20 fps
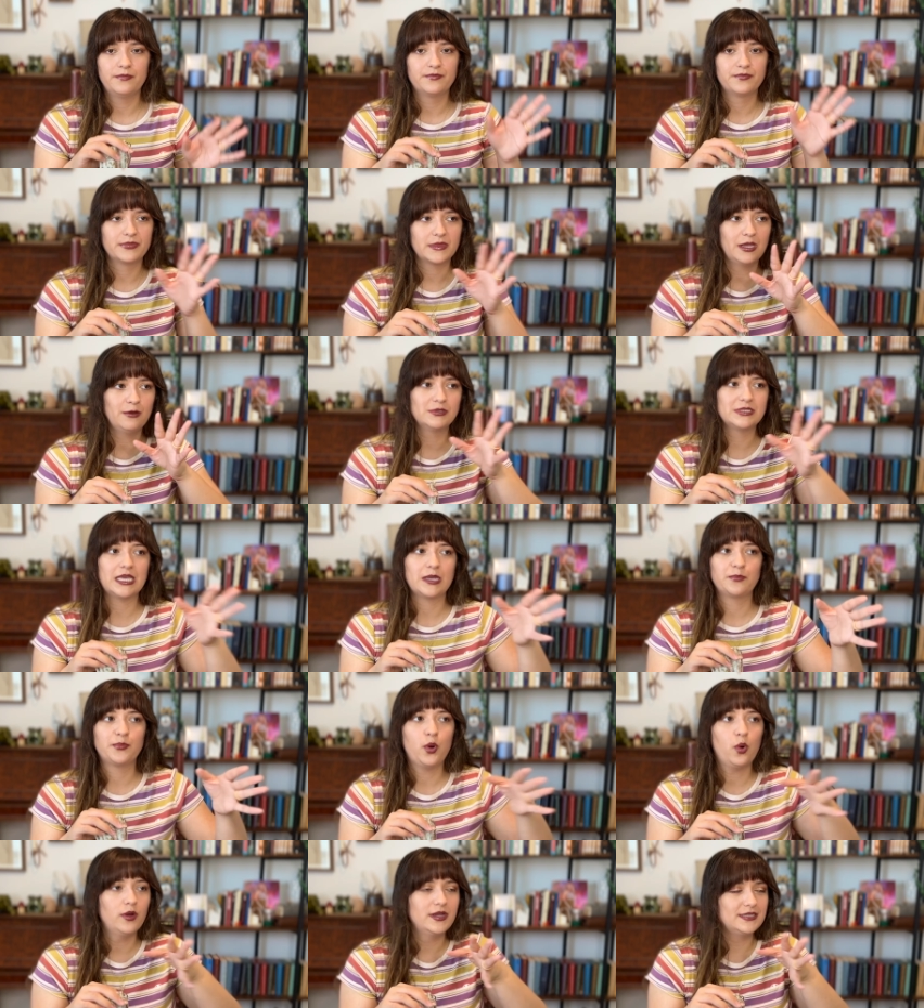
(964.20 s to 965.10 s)
it was
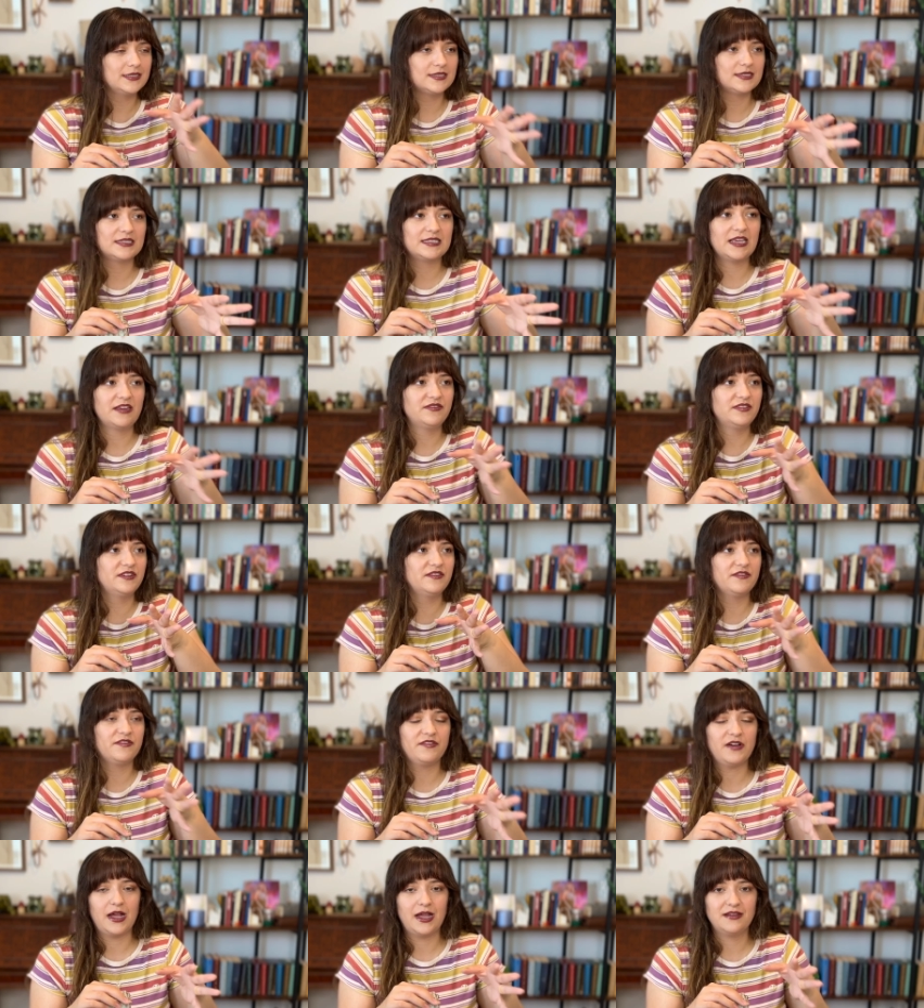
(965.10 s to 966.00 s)
like
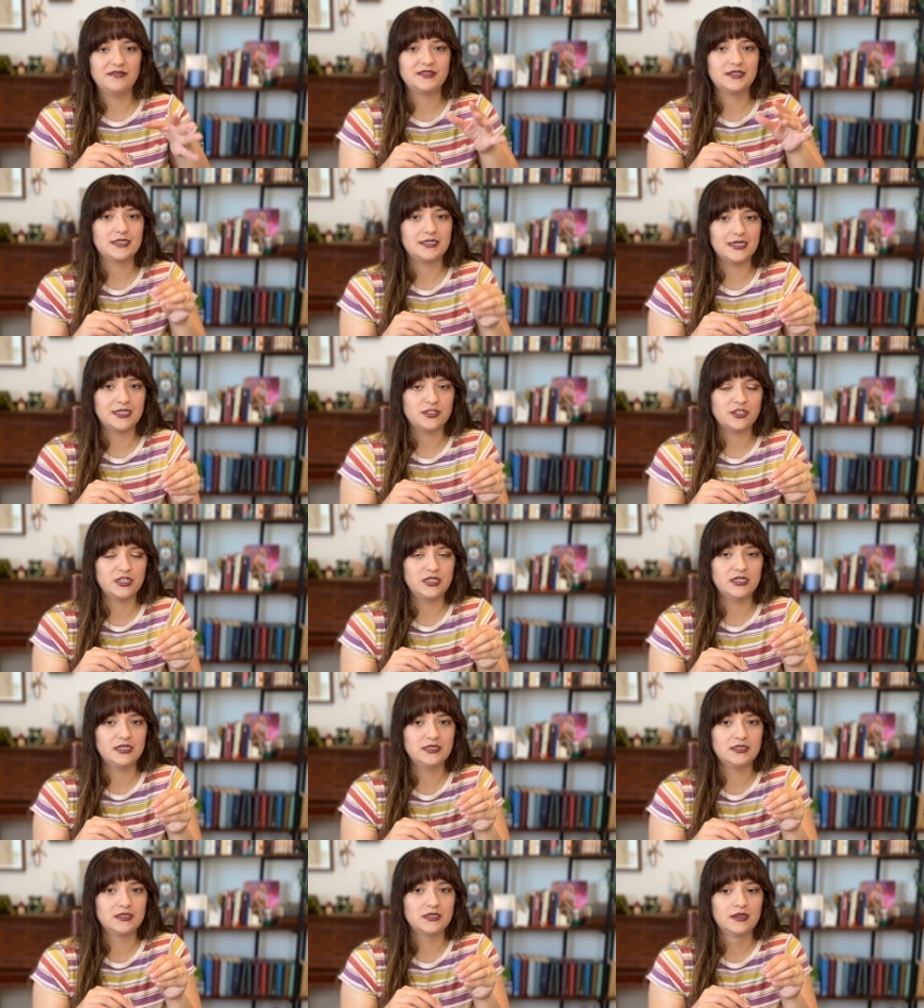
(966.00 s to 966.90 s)
0.75
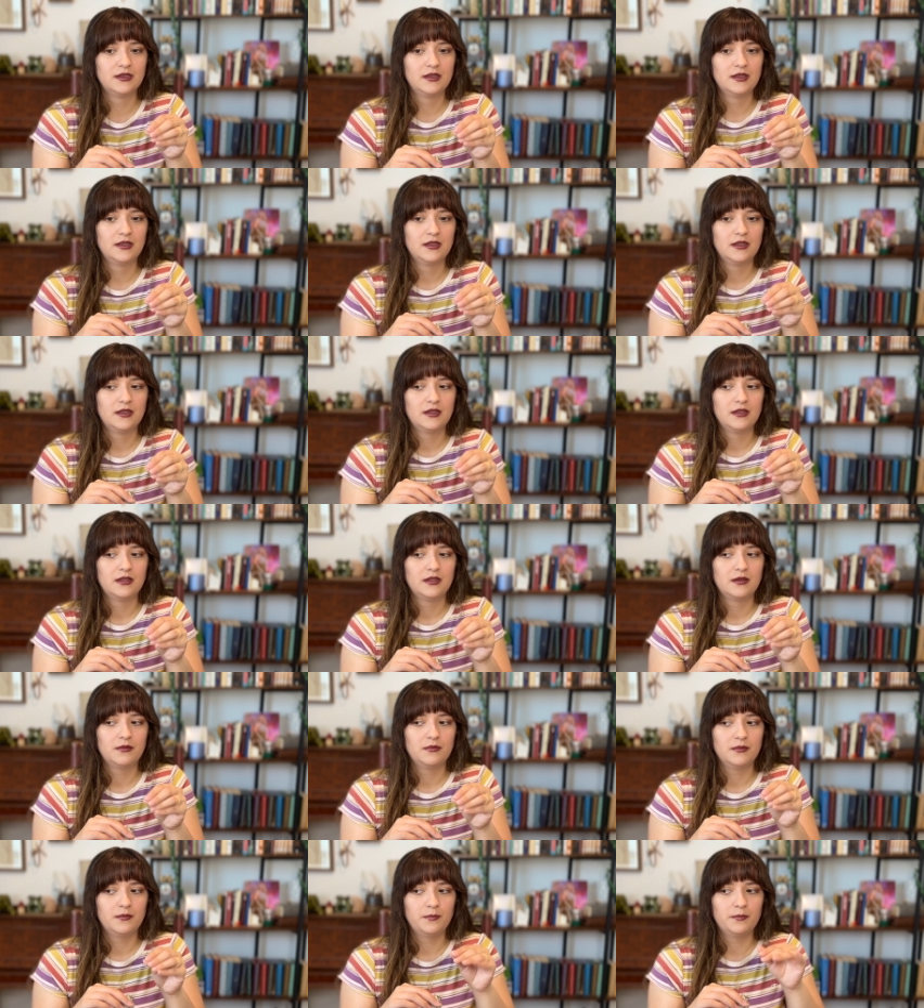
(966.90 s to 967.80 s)
stitches
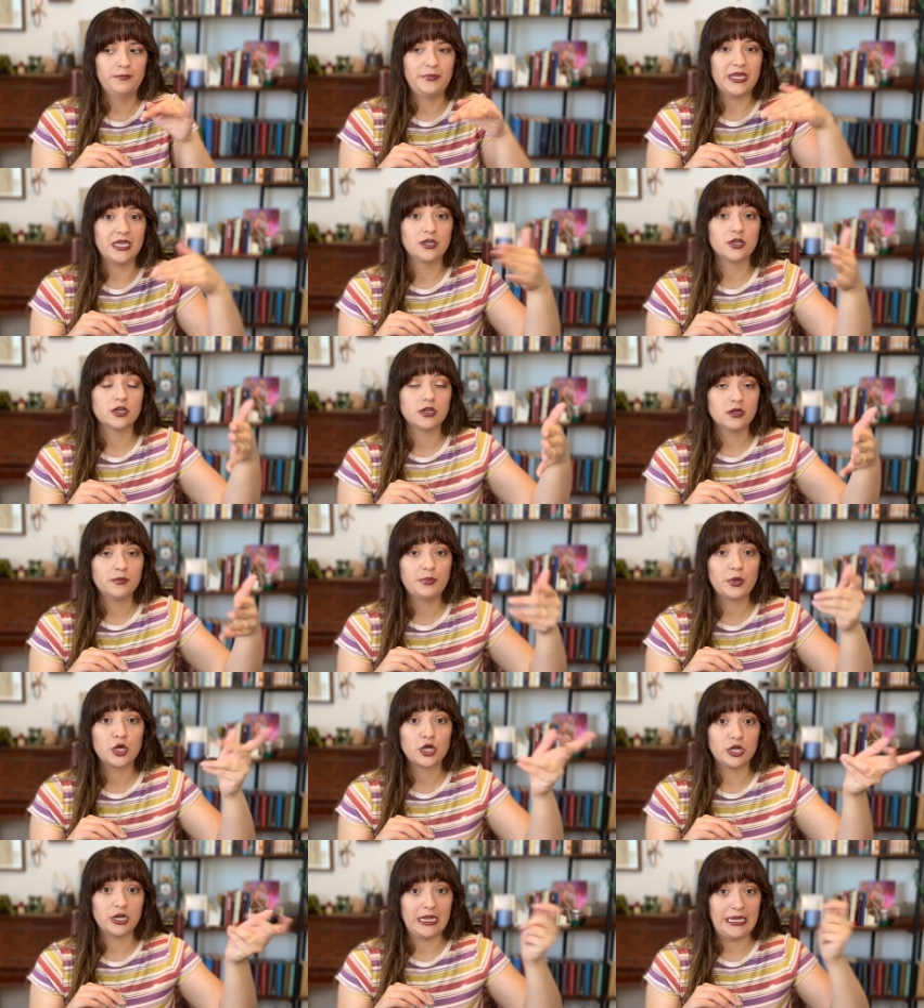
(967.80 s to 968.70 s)
bigger
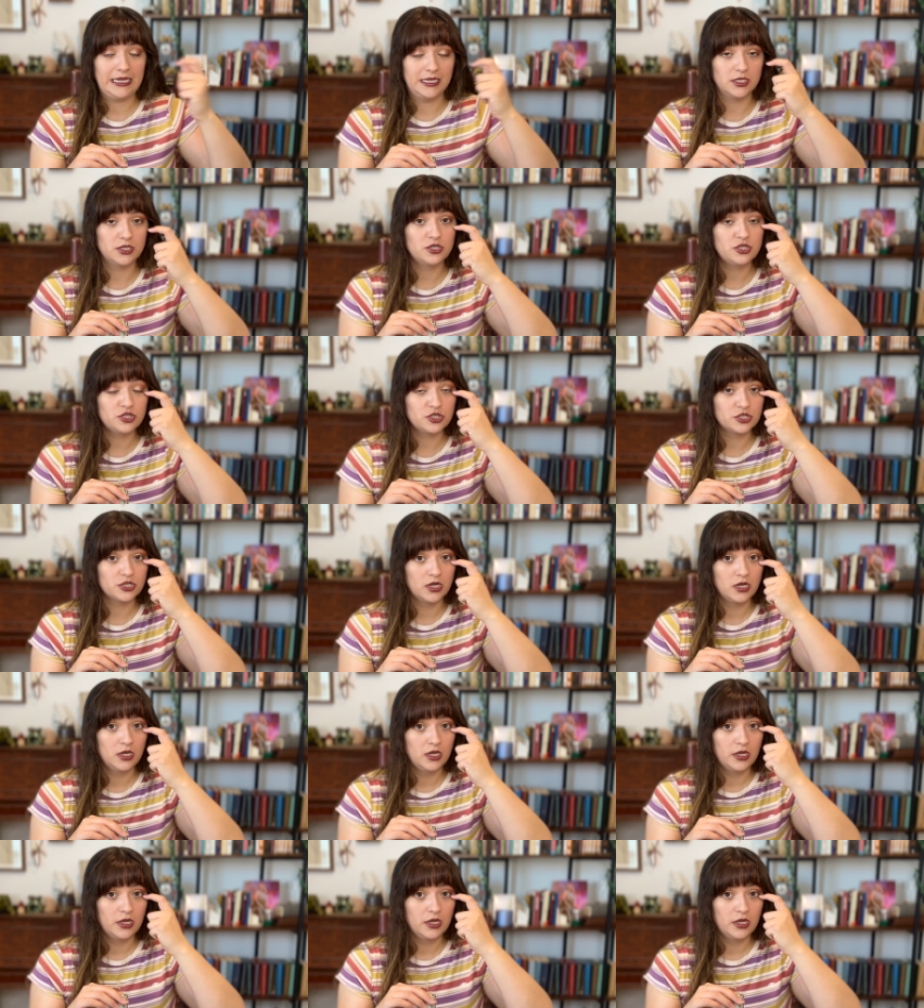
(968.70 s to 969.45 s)
per inch.